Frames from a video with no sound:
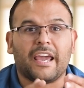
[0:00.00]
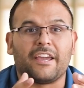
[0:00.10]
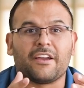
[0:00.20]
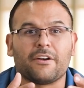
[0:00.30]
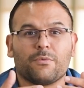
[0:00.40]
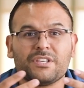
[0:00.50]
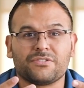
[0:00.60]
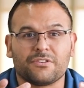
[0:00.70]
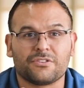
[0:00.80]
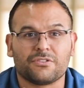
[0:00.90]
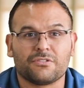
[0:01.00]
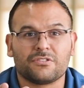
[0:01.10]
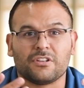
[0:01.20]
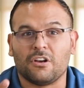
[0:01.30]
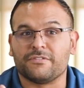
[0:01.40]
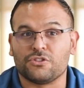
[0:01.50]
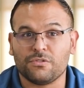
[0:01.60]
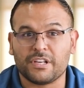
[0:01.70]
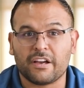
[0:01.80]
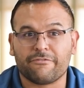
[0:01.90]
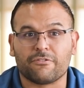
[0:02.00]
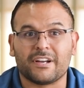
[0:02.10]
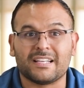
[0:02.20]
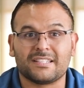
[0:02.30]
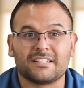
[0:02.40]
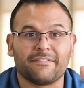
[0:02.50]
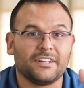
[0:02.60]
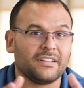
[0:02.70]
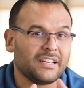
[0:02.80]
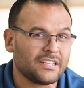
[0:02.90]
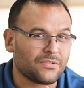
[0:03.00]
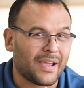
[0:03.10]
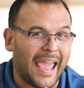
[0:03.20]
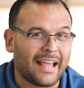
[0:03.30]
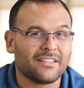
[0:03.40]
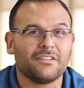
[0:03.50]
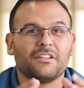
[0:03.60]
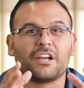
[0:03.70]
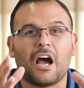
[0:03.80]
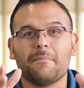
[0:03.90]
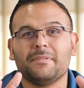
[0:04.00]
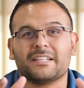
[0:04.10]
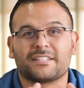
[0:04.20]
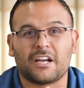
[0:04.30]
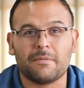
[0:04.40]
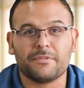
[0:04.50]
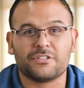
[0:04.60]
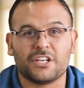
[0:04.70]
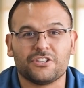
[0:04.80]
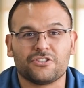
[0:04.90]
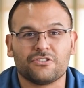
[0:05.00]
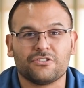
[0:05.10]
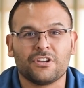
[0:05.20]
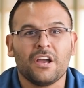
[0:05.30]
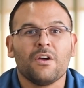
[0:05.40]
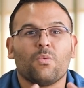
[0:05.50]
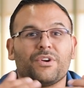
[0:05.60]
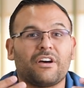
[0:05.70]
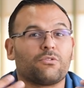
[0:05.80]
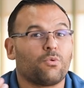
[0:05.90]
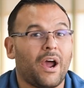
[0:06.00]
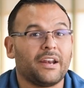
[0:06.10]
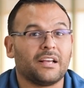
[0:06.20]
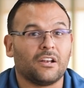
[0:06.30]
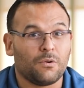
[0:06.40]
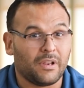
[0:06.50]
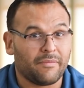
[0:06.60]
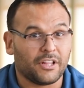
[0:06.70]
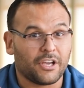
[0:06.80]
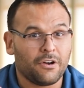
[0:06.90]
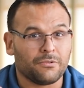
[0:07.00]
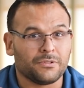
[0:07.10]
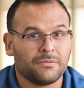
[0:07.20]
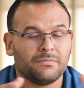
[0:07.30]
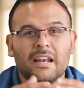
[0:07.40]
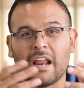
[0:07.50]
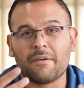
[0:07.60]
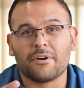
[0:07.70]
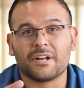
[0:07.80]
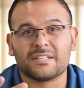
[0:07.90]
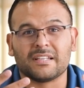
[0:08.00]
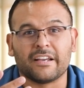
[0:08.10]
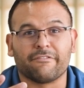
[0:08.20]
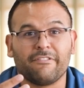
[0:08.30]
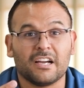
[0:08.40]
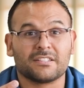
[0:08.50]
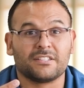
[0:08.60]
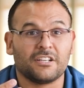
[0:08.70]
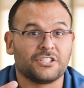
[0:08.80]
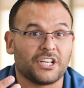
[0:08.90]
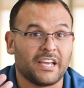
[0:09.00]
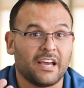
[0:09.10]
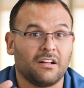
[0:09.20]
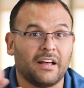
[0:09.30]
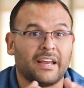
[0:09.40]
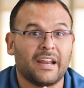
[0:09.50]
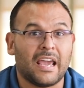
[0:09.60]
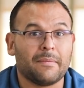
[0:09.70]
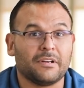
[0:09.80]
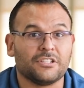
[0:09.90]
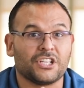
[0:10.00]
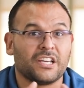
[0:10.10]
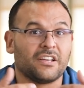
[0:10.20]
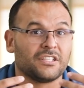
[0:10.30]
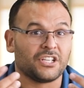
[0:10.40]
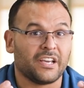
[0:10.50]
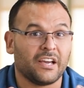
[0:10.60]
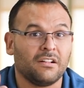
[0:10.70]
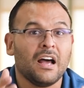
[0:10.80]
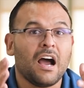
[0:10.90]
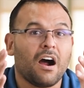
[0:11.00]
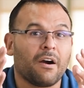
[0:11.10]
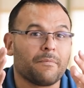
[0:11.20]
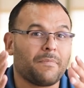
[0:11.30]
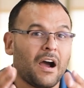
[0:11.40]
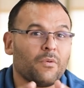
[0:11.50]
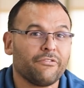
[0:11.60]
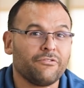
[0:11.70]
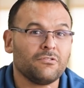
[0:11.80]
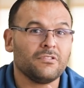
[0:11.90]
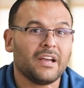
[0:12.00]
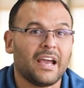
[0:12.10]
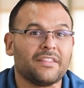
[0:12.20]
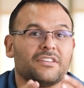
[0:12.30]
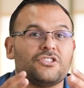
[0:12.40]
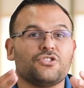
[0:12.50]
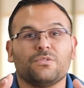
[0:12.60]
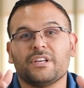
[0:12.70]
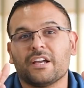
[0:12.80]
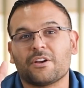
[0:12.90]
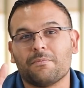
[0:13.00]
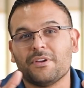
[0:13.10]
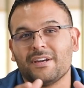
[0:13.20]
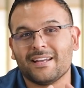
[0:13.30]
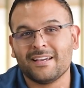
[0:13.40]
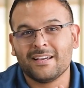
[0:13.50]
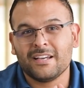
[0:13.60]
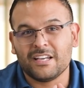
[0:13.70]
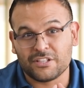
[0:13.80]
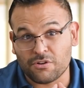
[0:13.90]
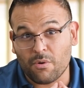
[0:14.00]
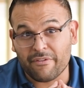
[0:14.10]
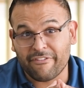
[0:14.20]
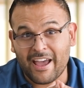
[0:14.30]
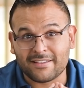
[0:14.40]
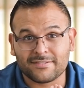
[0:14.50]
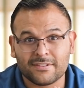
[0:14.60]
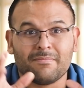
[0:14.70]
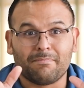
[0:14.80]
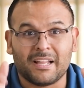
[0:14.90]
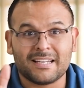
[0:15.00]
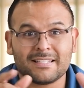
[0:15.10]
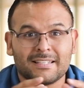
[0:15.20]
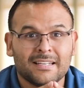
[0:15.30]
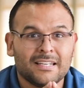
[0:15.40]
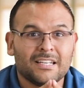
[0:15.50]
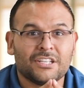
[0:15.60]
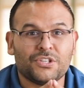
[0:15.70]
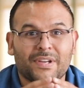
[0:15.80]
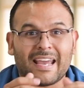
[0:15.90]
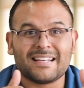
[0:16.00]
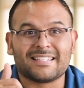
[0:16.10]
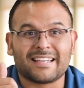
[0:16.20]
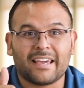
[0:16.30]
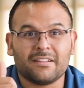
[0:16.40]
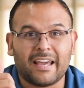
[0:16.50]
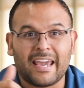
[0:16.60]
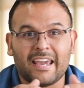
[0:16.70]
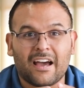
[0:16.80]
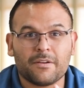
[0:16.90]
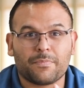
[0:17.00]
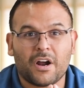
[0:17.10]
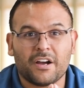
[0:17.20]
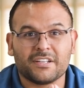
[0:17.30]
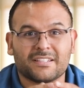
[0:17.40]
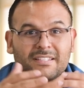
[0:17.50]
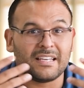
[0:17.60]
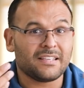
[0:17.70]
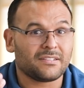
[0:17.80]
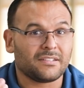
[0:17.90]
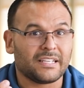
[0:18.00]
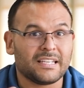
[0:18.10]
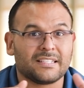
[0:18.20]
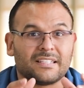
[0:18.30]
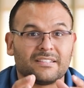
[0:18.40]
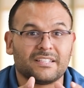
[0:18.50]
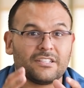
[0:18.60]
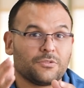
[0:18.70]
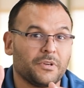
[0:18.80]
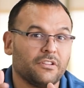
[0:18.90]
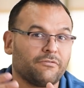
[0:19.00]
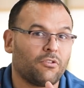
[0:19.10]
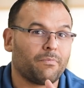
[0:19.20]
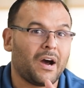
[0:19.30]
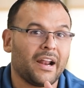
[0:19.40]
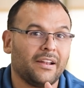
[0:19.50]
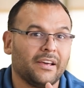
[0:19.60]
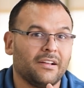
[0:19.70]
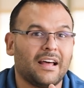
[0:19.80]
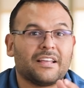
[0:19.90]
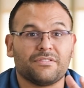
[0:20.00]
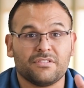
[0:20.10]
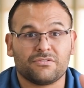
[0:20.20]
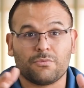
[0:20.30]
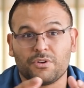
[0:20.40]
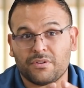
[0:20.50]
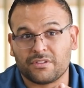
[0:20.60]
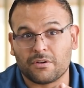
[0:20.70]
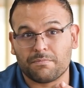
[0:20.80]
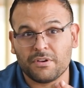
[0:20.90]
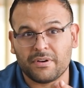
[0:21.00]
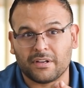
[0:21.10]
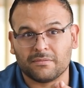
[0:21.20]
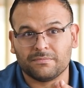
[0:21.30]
AI researchers love Julia for its ability to handle complex computations without writing low-level code. Libraries like Flux.jl and MLJ.jl are powerful, and the Julia community is growing fast. Plus, you can scale AI projects easily since it's built for parallel and distributed computing.